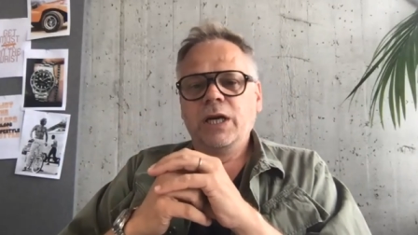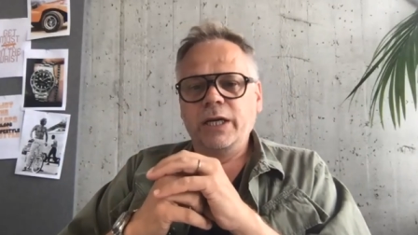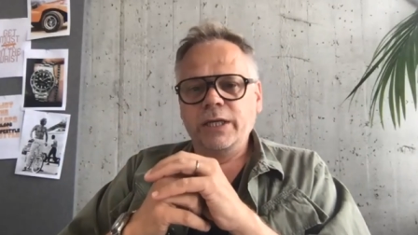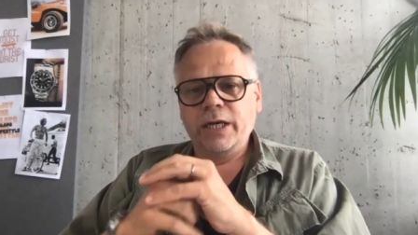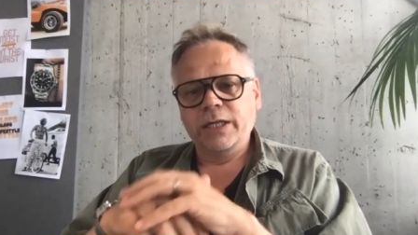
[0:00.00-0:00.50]

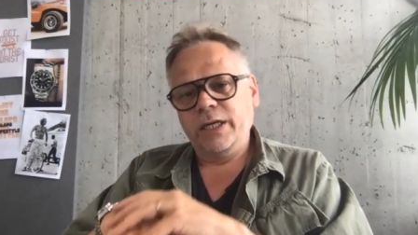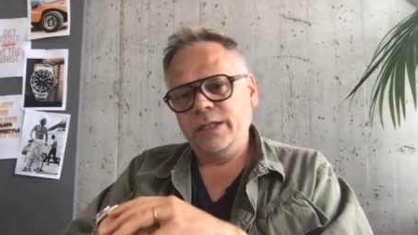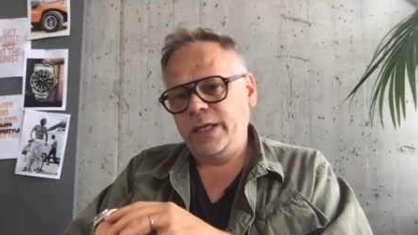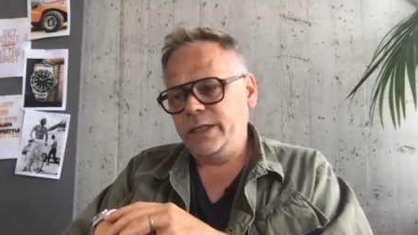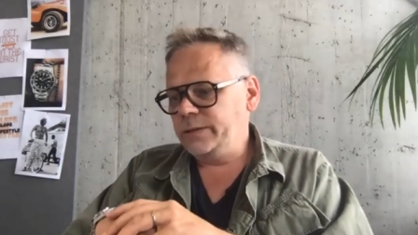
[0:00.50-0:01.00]
and and
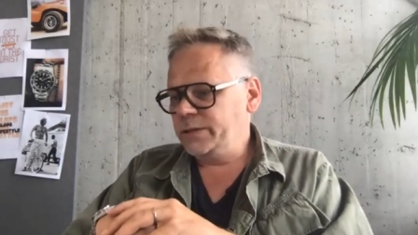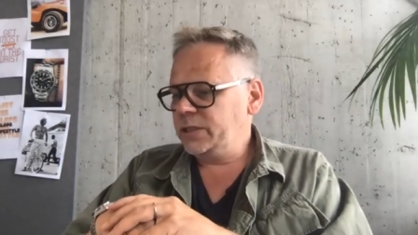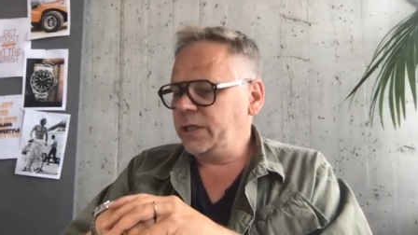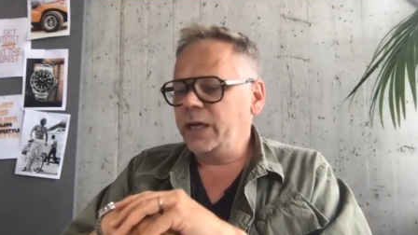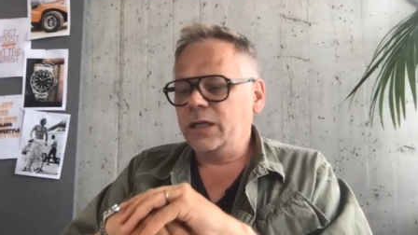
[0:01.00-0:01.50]
and, and
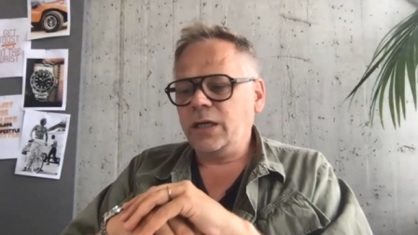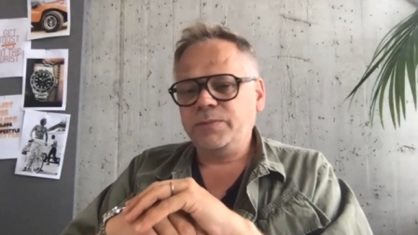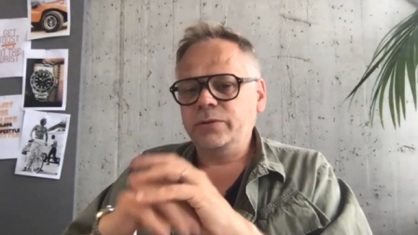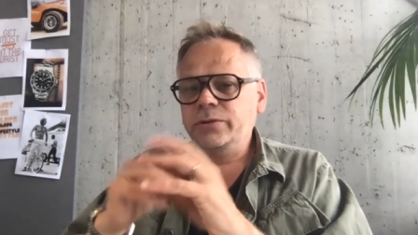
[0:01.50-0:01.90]
style it up to